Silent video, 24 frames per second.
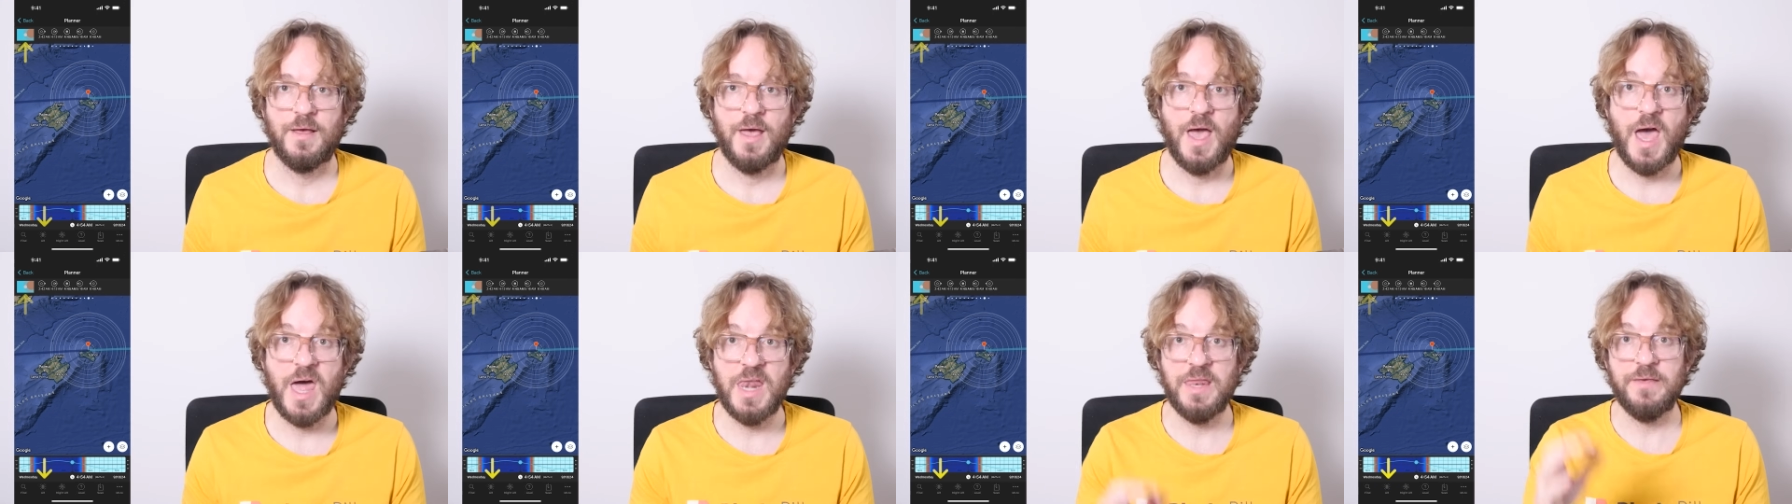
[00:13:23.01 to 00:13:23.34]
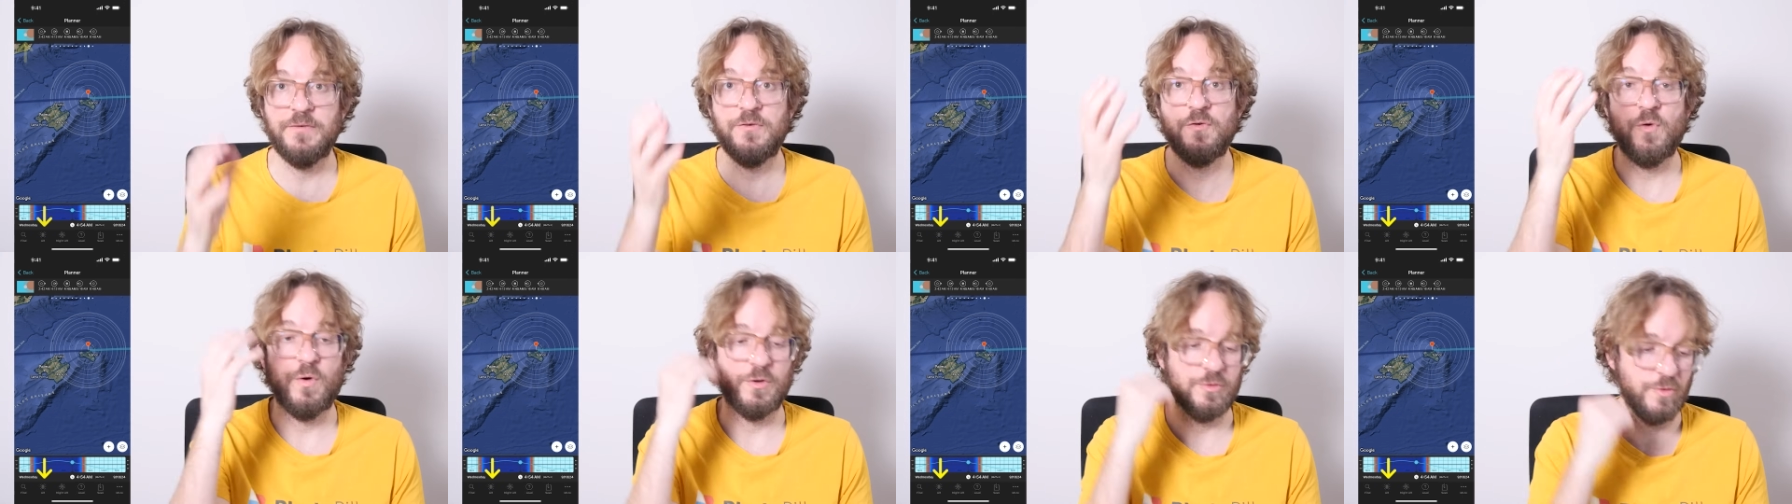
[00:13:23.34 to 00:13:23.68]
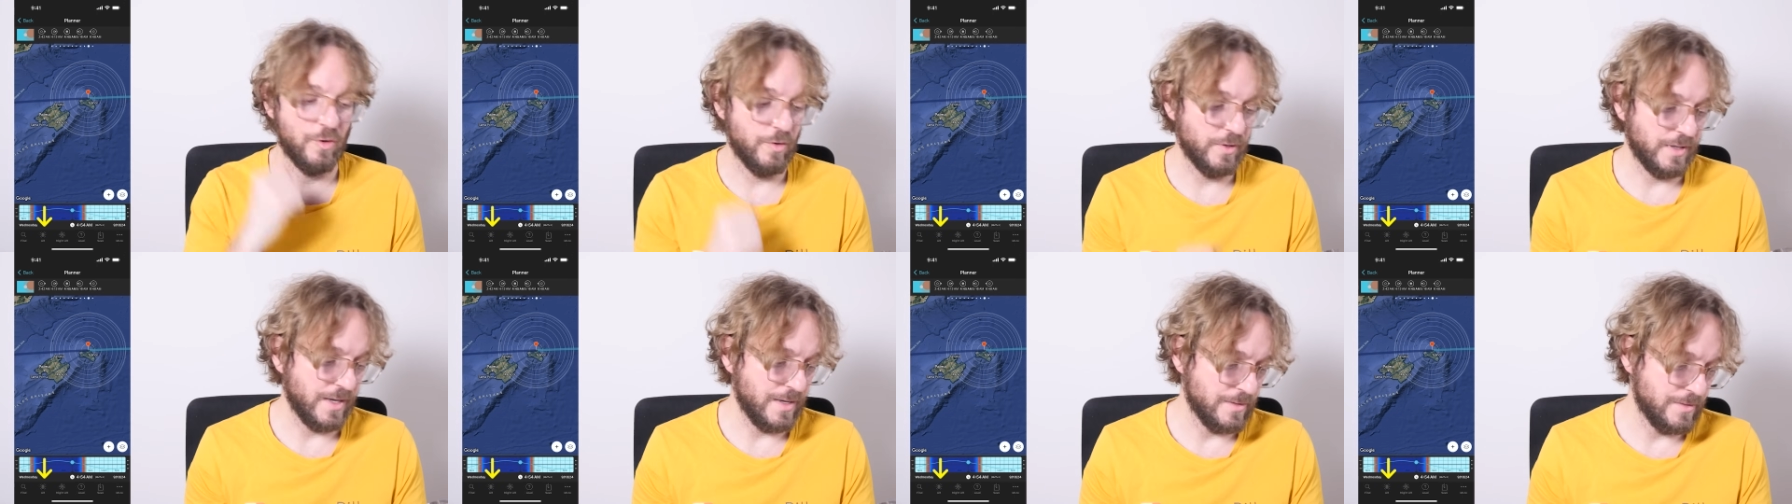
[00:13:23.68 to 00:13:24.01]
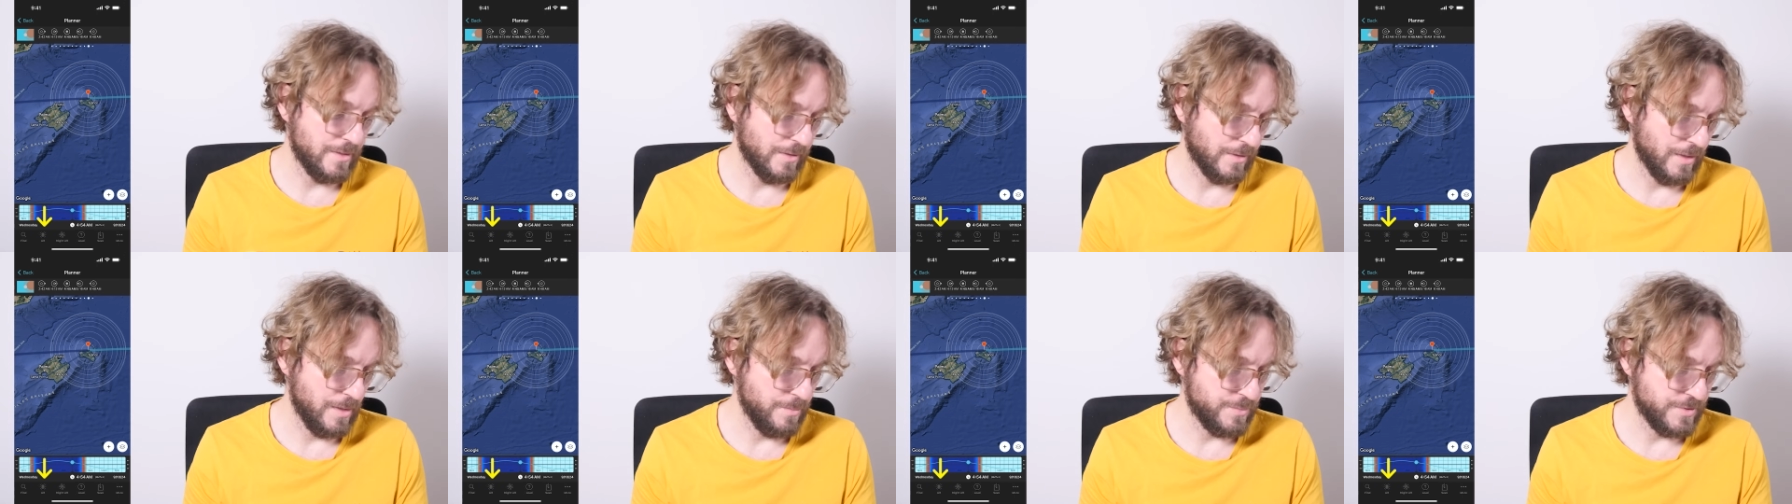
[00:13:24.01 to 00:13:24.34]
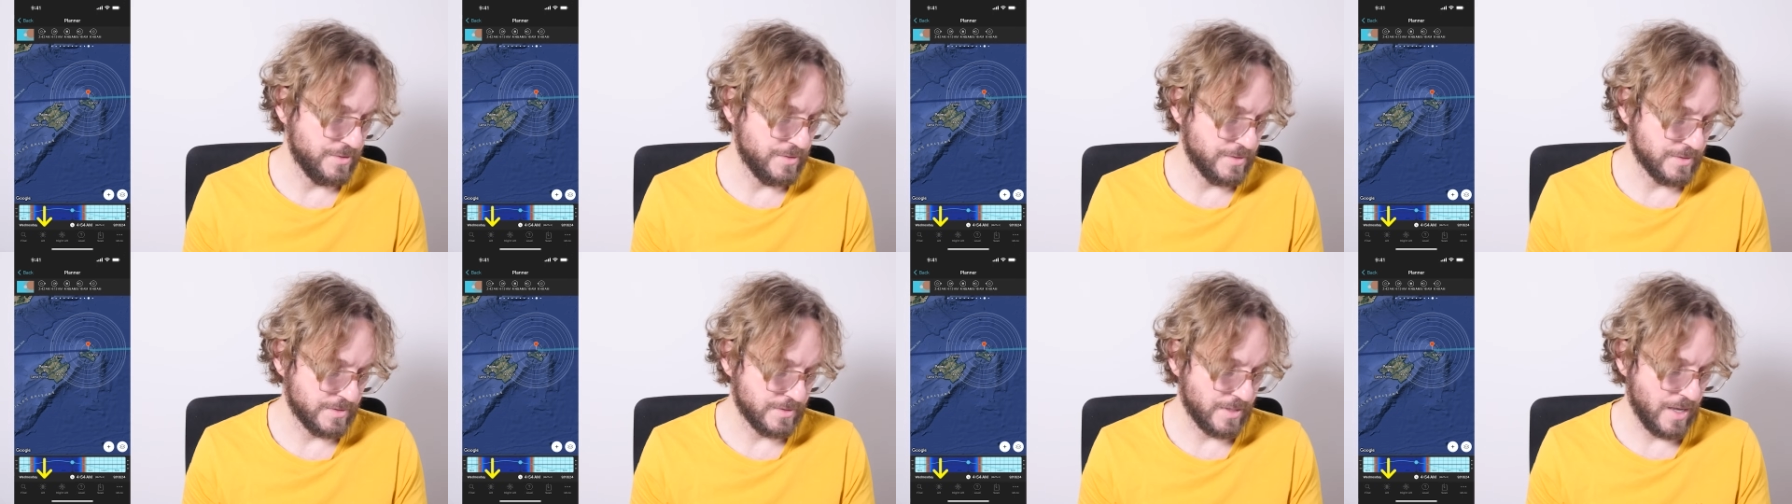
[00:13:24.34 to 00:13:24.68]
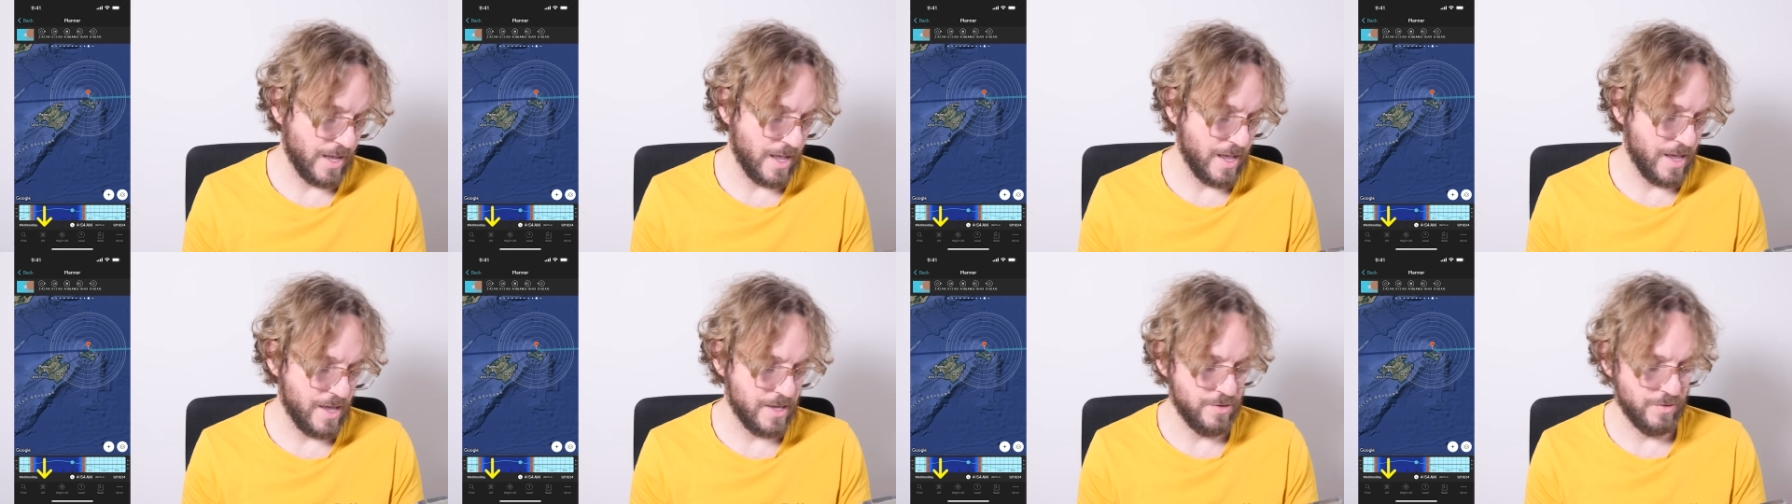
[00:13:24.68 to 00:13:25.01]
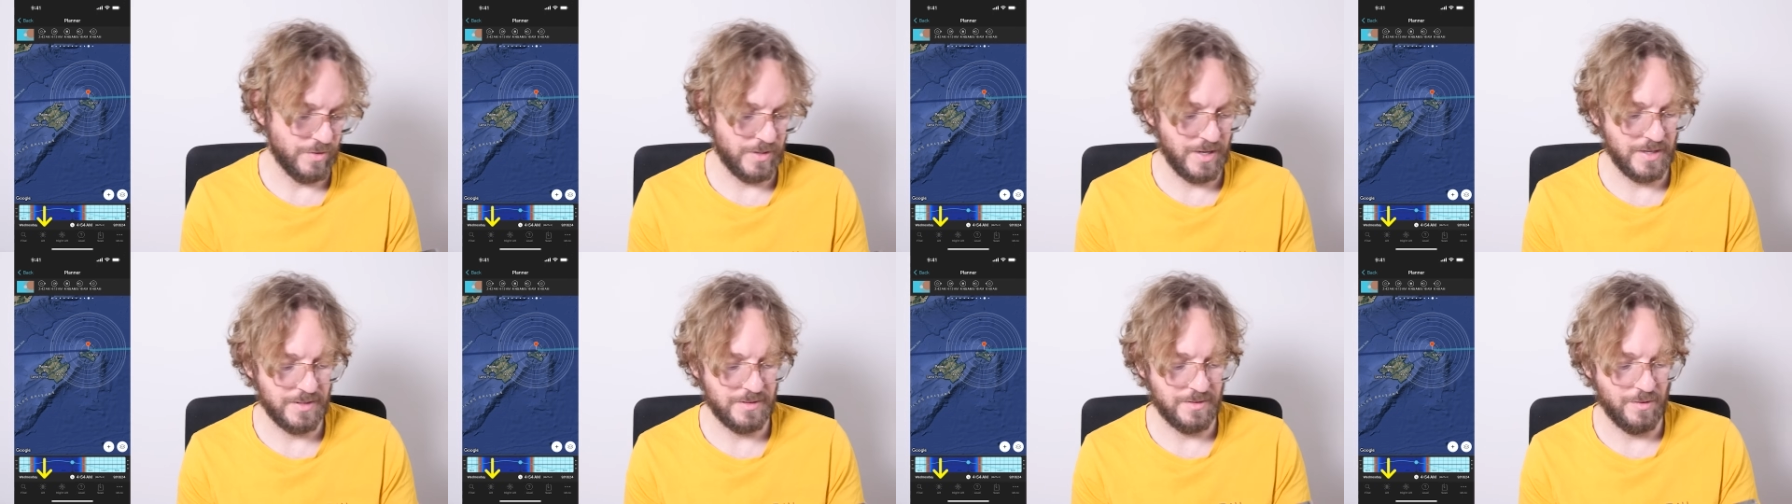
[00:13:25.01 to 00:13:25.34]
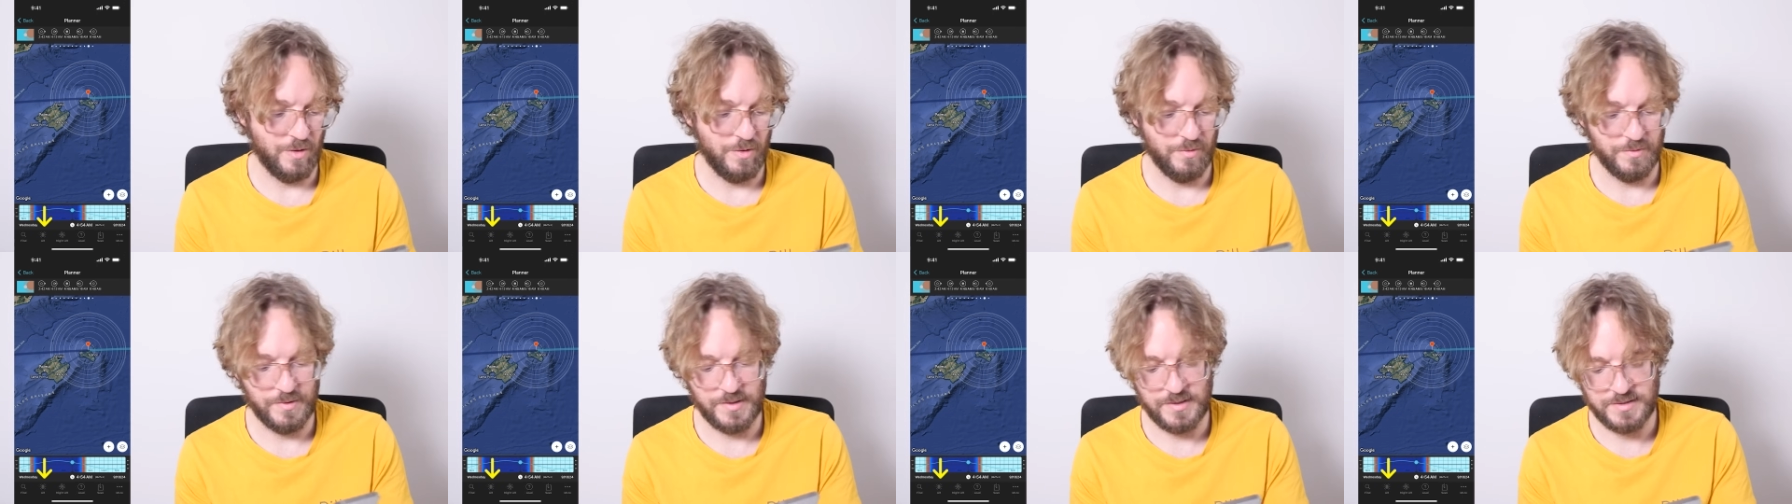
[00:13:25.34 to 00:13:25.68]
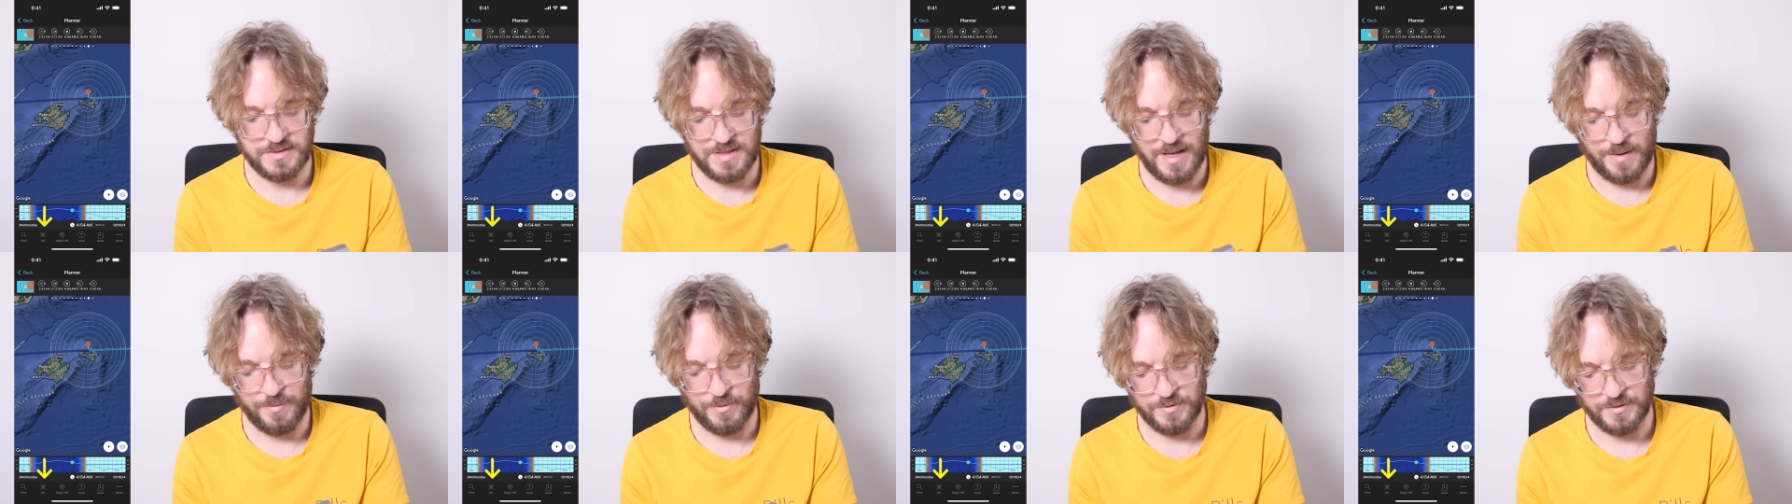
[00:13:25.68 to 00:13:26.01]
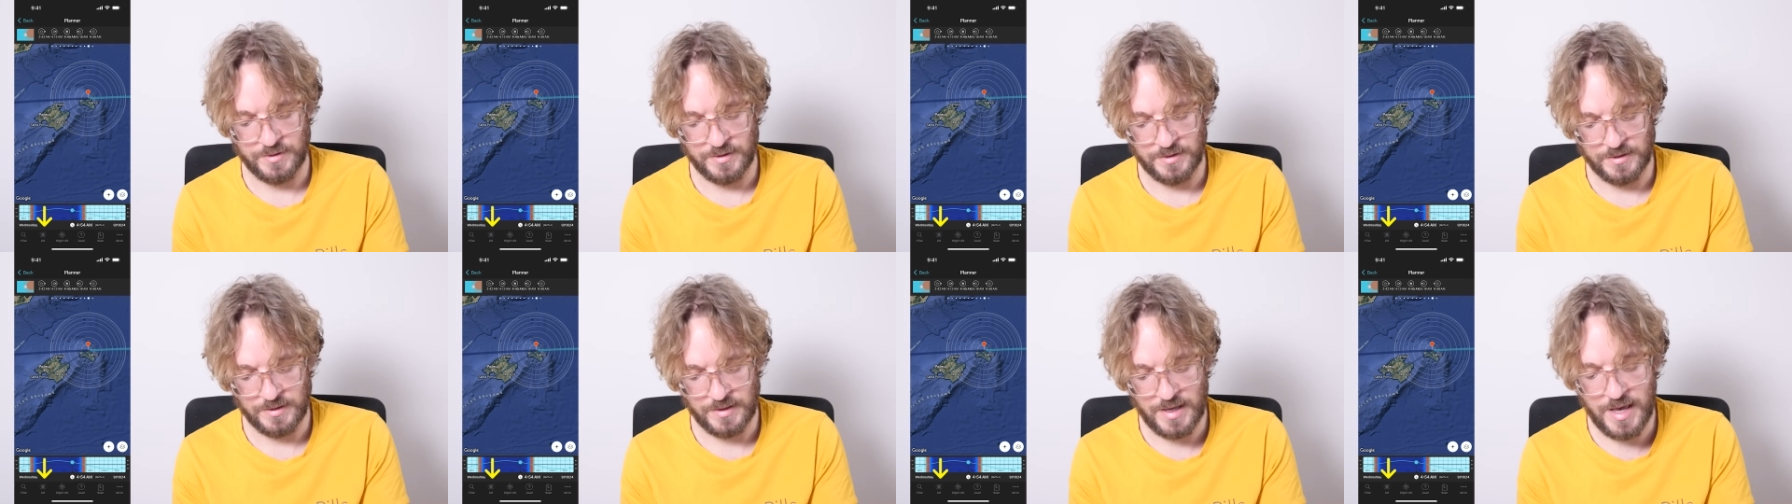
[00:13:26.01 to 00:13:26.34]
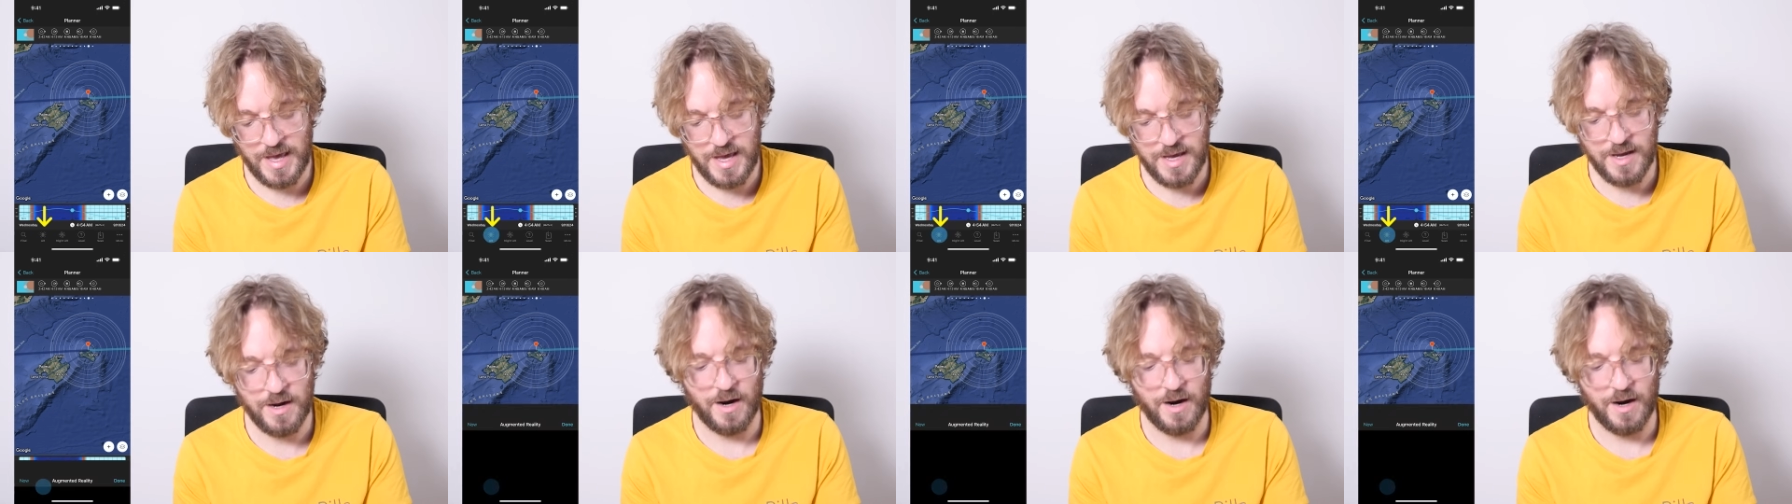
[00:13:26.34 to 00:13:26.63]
And if you want to locate the eclipse in the sky, you can always tap on the